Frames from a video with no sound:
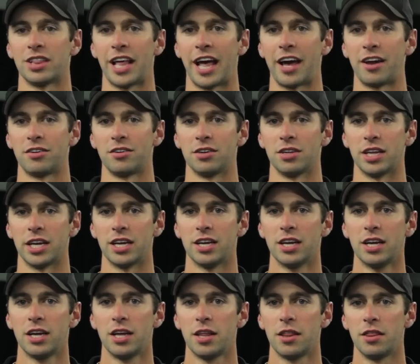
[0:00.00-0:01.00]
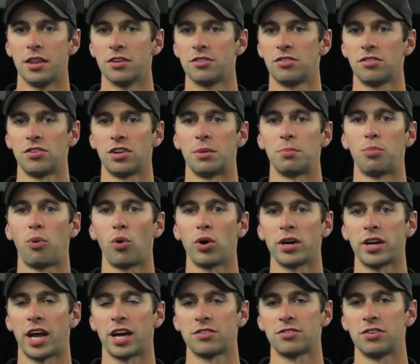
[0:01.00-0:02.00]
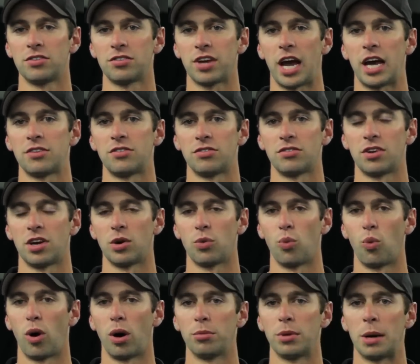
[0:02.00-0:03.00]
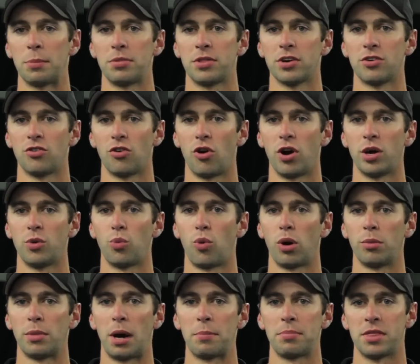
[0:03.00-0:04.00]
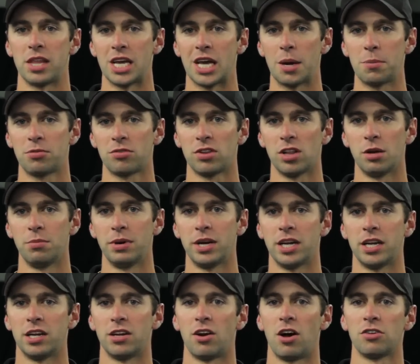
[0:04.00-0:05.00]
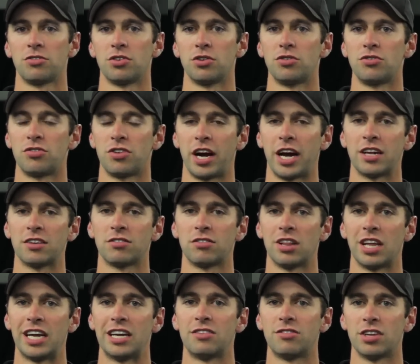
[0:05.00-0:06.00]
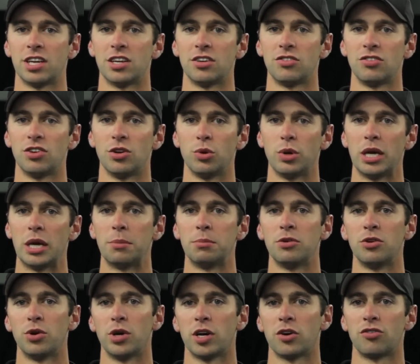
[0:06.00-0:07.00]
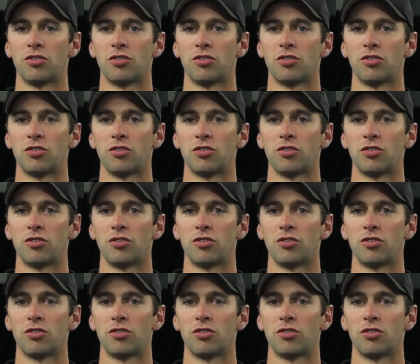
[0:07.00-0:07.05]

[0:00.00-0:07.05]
laterally. This is an important exercise. It's going to warm up the groin, warm up the hips a little bit. It also translates into him doing